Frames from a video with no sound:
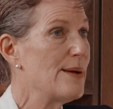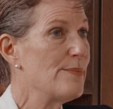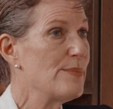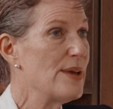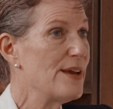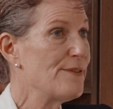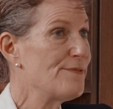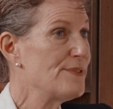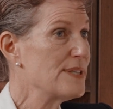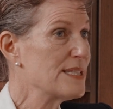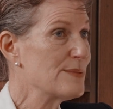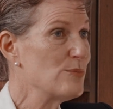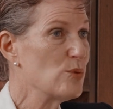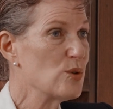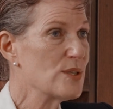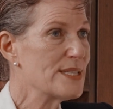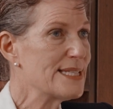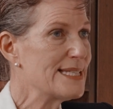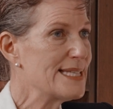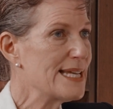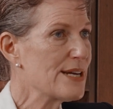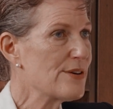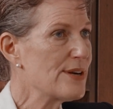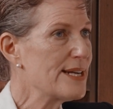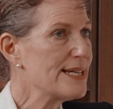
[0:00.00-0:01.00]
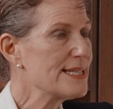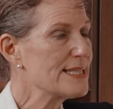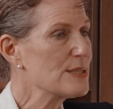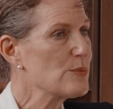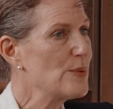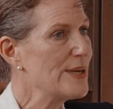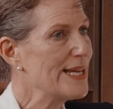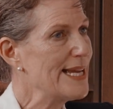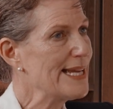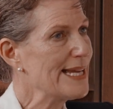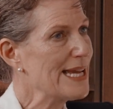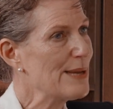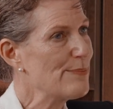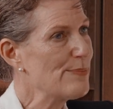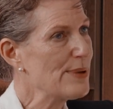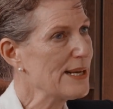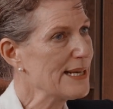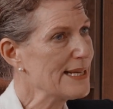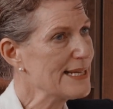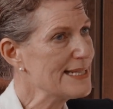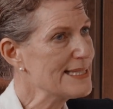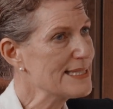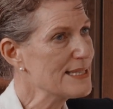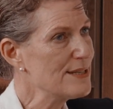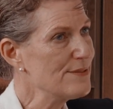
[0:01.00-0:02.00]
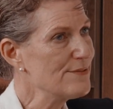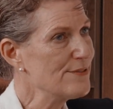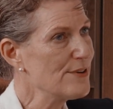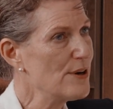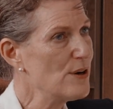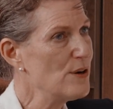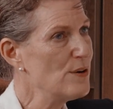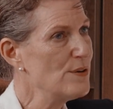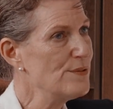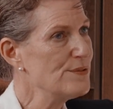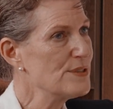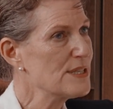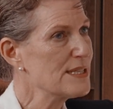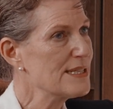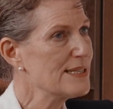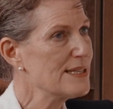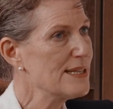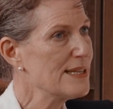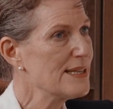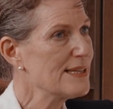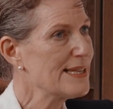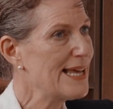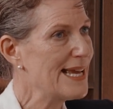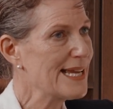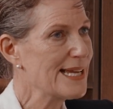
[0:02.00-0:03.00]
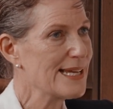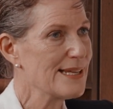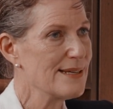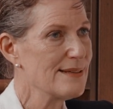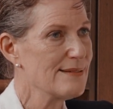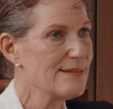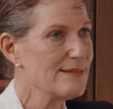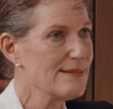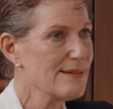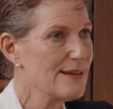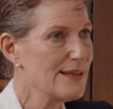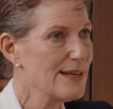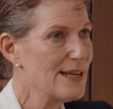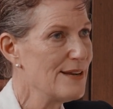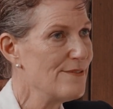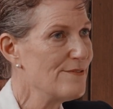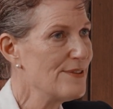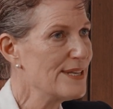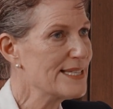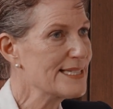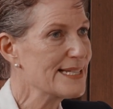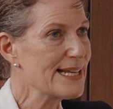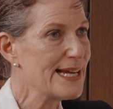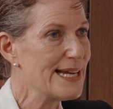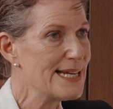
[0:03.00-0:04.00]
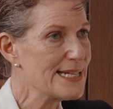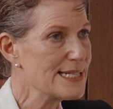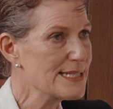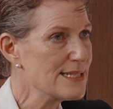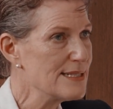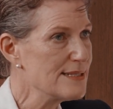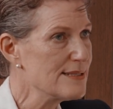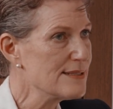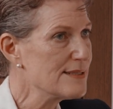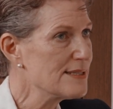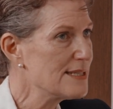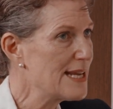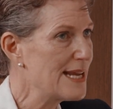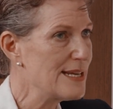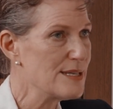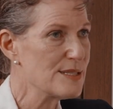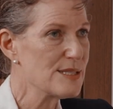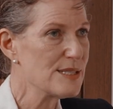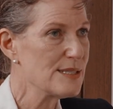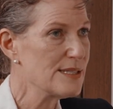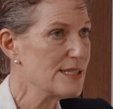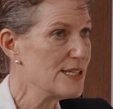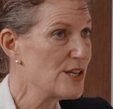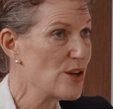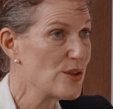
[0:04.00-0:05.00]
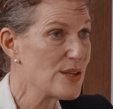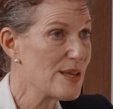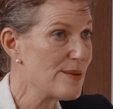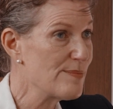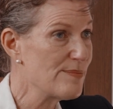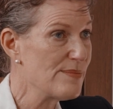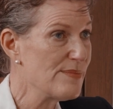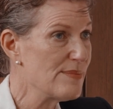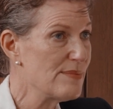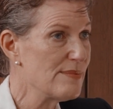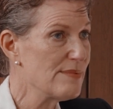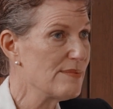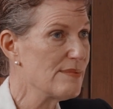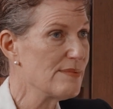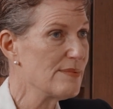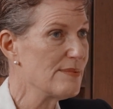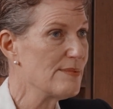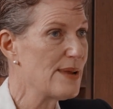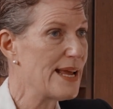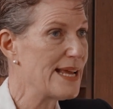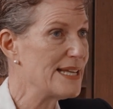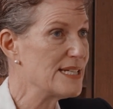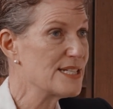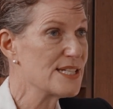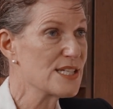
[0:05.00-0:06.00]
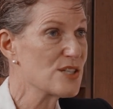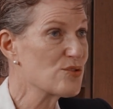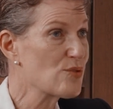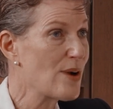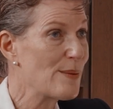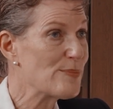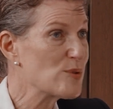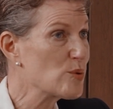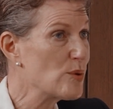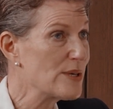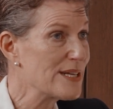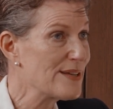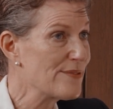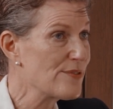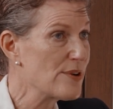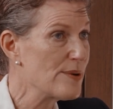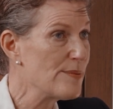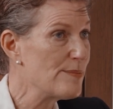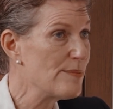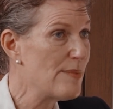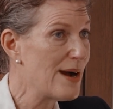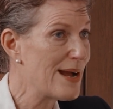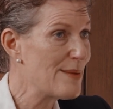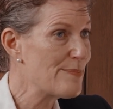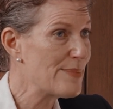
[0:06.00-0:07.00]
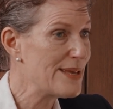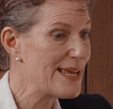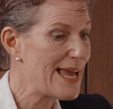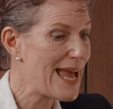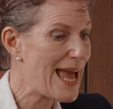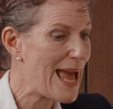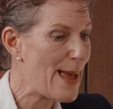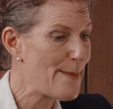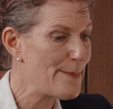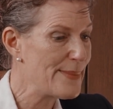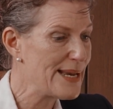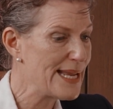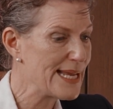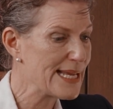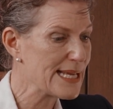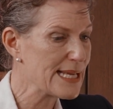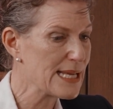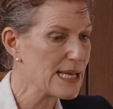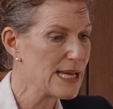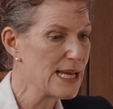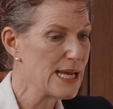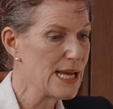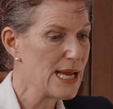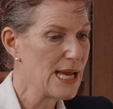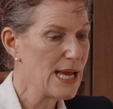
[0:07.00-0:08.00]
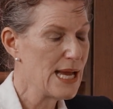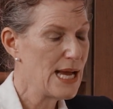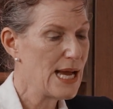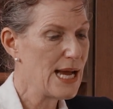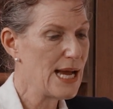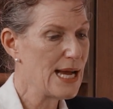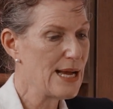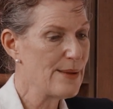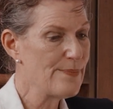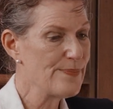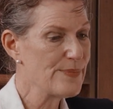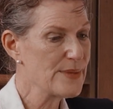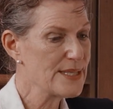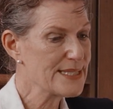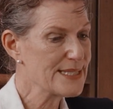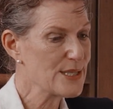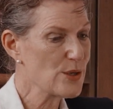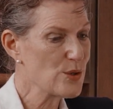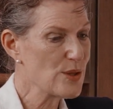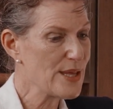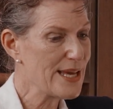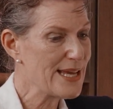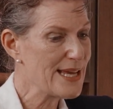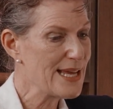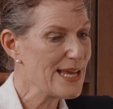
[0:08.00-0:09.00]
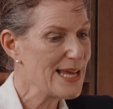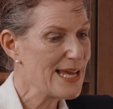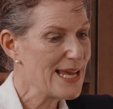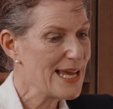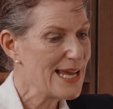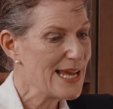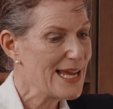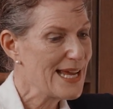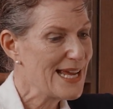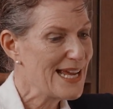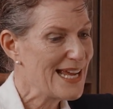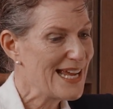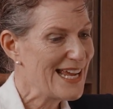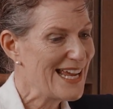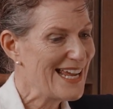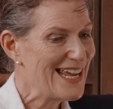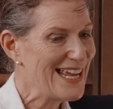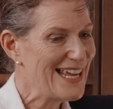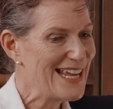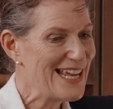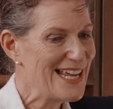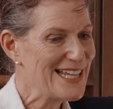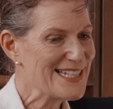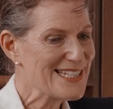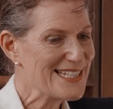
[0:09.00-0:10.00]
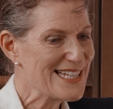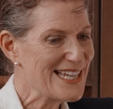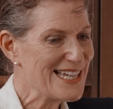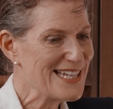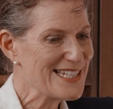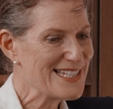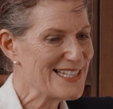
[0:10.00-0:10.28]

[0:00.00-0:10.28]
if it's more serious, we can get police involved. They can investigate and disrupt whatever might be happening, so that it